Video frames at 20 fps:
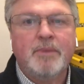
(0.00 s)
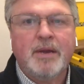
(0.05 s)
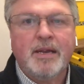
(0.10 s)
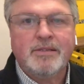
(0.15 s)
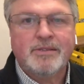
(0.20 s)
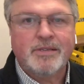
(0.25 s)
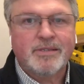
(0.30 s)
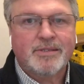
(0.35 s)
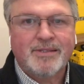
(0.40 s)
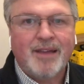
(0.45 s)

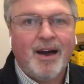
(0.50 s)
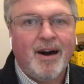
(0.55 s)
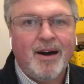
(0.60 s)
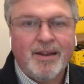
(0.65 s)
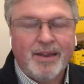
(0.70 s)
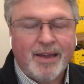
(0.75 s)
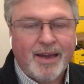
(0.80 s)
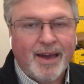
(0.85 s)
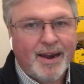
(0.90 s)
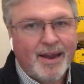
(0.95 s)
means it's
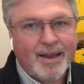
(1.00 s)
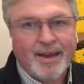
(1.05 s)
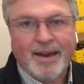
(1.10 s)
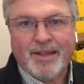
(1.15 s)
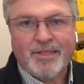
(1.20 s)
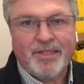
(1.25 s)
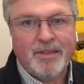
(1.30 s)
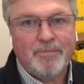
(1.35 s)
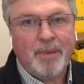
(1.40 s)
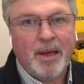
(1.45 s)
done. You got to
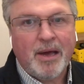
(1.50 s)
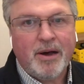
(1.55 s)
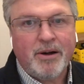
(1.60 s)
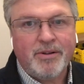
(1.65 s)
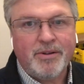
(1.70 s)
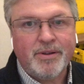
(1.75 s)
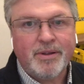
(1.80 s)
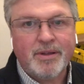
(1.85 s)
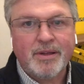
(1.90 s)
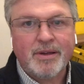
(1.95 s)
cut the
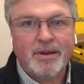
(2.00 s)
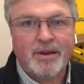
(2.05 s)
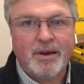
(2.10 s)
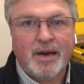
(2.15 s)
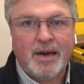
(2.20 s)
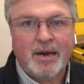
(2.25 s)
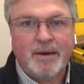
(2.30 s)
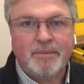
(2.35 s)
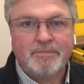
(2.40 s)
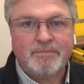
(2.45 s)
belt.
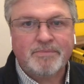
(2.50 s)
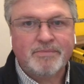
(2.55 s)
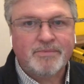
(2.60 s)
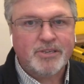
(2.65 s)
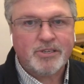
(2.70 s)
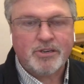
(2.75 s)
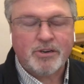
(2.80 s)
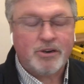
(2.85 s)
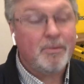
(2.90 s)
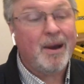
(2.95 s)
Um,
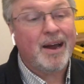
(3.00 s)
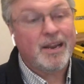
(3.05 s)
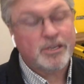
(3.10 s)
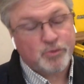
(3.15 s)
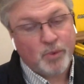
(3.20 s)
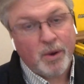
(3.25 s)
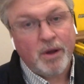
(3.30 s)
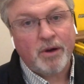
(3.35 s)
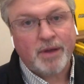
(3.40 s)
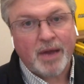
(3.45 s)
to, you might as
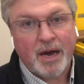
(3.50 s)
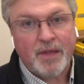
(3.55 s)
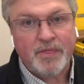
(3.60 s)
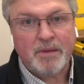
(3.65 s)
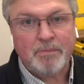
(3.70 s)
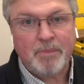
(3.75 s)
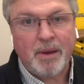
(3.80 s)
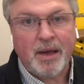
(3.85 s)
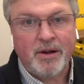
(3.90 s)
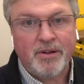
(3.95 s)
well cut
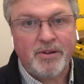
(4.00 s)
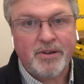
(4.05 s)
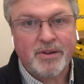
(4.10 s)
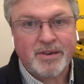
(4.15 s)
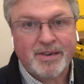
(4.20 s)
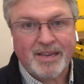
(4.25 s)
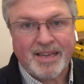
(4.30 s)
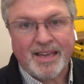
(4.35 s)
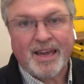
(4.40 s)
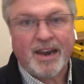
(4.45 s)
the belt
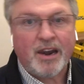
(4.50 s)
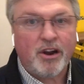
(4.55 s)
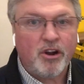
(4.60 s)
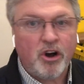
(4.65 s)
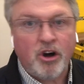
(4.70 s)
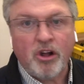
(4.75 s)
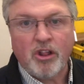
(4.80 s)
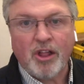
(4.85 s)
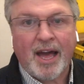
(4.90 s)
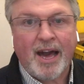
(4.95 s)
to get it
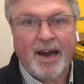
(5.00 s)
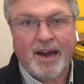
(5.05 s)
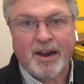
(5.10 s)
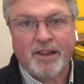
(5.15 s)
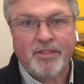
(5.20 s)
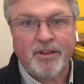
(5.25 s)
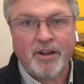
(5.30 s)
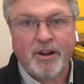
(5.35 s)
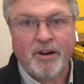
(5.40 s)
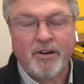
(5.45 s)
all out
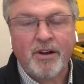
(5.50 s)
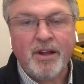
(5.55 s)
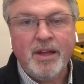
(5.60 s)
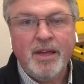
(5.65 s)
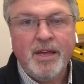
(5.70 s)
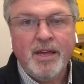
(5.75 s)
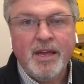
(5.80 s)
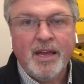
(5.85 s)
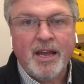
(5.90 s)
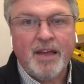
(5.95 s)
of there.
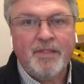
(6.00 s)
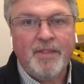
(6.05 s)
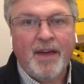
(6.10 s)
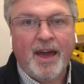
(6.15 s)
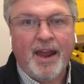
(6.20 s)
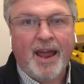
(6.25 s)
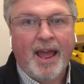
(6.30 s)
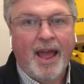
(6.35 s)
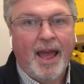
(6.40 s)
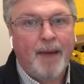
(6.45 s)
And
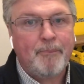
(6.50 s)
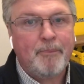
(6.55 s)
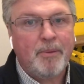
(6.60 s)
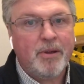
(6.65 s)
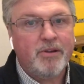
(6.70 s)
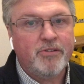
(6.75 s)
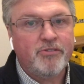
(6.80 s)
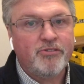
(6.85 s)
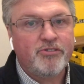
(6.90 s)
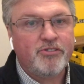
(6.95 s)
that
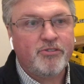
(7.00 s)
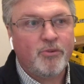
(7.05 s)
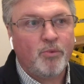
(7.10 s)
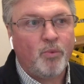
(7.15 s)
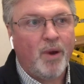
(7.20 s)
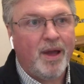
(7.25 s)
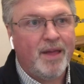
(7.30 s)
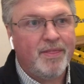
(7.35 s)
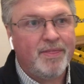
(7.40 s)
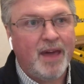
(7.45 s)
happens
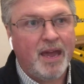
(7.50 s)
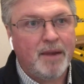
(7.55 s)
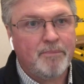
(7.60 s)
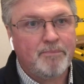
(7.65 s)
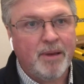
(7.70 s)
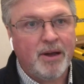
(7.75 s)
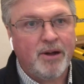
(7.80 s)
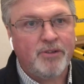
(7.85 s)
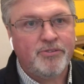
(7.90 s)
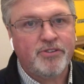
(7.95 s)
when that
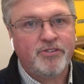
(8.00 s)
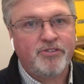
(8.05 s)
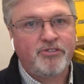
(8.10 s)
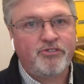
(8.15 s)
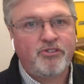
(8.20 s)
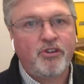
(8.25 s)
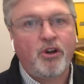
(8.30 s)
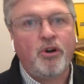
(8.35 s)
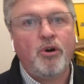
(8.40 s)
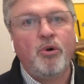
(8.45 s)
belt is
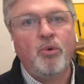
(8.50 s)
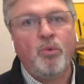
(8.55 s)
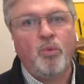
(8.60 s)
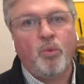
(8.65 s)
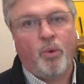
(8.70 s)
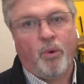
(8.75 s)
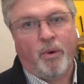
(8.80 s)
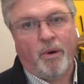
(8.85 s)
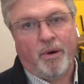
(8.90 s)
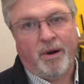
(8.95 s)
so
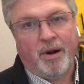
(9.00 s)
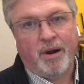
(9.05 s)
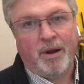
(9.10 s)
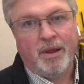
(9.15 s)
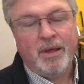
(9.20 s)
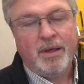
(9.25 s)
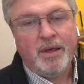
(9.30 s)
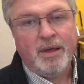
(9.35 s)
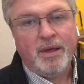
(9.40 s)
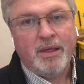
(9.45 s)
worn
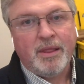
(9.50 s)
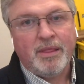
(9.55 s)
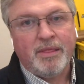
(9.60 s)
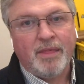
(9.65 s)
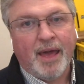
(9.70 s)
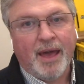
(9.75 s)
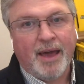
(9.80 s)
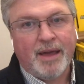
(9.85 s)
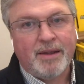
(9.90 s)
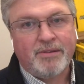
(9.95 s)

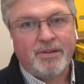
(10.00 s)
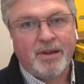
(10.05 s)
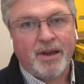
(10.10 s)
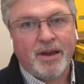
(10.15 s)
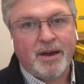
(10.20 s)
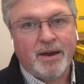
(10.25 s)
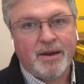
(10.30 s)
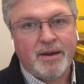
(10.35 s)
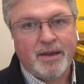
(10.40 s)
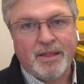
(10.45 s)
that
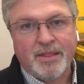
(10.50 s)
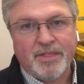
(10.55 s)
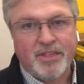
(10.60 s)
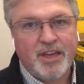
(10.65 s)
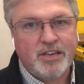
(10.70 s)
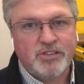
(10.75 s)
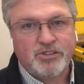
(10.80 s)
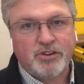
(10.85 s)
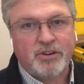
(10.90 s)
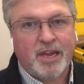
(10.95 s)
uh,
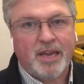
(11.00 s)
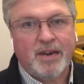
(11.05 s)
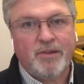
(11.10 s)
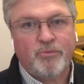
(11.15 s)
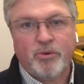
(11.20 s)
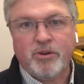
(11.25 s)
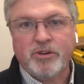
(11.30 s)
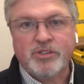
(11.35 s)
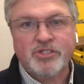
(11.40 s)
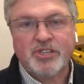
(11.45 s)
things are
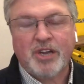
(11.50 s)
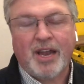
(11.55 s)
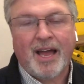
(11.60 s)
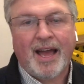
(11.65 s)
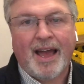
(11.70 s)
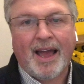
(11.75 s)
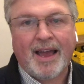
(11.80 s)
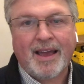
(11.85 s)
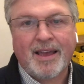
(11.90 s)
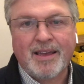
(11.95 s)
getting real
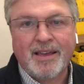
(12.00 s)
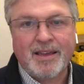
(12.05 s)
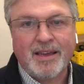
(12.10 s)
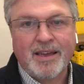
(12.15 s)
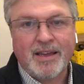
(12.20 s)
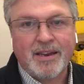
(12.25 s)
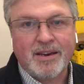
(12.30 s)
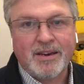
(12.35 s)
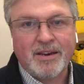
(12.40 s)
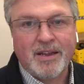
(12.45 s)
slack
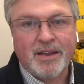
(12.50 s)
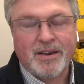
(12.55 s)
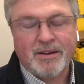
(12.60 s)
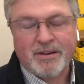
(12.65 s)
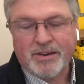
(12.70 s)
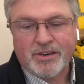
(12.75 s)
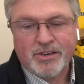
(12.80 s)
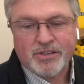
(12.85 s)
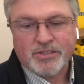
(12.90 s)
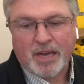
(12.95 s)
and, and
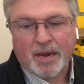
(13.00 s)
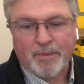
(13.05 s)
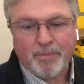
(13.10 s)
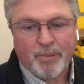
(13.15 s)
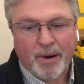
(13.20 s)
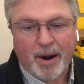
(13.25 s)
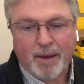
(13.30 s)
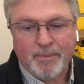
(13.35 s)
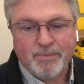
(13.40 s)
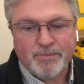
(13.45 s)
you just got
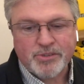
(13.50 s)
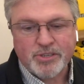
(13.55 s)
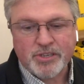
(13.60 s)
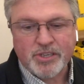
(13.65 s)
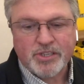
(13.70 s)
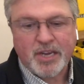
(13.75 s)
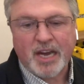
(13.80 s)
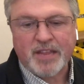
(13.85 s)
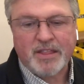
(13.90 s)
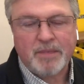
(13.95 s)
problems. So
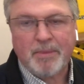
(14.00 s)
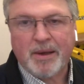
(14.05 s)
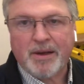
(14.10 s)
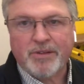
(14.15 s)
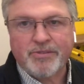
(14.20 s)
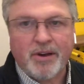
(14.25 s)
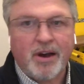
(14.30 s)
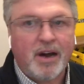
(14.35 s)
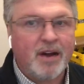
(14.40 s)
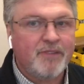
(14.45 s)
just cut the
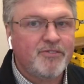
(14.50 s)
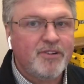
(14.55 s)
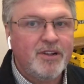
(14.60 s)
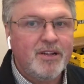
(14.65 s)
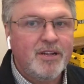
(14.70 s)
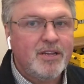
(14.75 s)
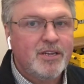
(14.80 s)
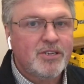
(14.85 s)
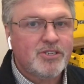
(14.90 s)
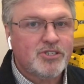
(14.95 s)
belt off,
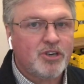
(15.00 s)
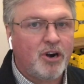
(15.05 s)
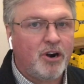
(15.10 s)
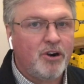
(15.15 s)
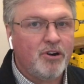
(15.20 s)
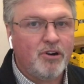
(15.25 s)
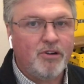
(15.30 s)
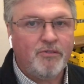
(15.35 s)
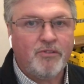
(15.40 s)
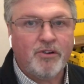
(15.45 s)

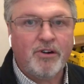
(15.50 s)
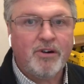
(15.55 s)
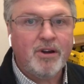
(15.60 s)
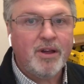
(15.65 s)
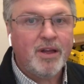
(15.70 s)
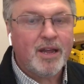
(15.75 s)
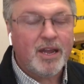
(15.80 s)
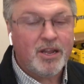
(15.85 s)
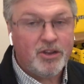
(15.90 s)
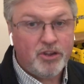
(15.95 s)
start over,
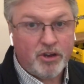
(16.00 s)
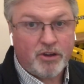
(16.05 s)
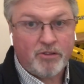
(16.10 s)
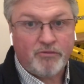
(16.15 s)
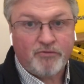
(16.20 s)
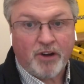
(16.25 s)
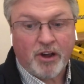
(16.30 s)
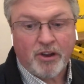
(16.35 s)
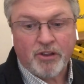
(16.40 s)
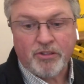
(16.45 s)
and you can
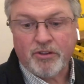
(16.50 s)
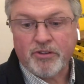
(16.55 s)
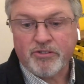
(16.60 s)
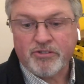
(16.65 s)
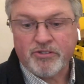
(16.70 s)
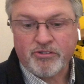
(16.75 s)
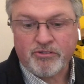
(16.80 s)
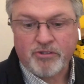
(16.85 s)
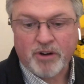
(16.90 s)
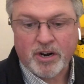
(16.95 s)
follow those
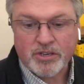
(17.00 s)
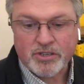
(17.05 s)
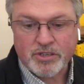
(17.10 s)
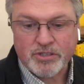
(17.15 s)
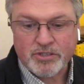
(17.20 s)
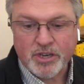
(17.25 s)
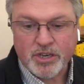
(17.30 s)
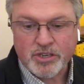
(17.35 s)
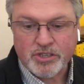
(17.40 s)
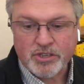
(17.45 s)

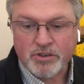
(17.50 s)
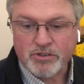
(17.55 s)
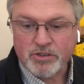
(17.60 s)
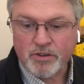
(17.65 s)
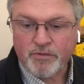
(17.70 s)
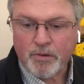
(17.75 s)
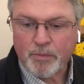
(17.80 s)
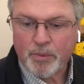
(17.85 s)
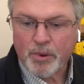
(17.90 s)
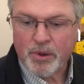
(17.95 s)
instructions I showed
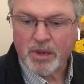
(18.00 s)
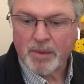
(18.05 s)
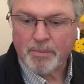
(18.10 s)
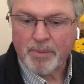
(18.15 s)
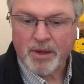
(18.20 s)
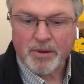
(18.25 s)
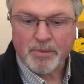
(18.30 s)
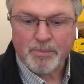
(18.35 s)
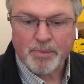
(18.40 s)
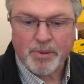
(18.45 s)
you for putting the
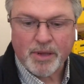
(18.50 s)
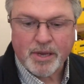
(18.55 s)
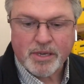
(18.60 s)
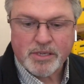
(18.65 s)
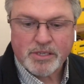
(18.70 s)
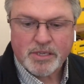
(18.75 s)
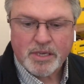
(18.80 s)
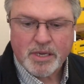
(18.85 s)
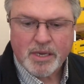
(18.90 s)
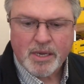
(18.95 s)
belt in
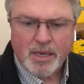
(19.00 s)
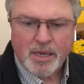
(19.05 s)
place.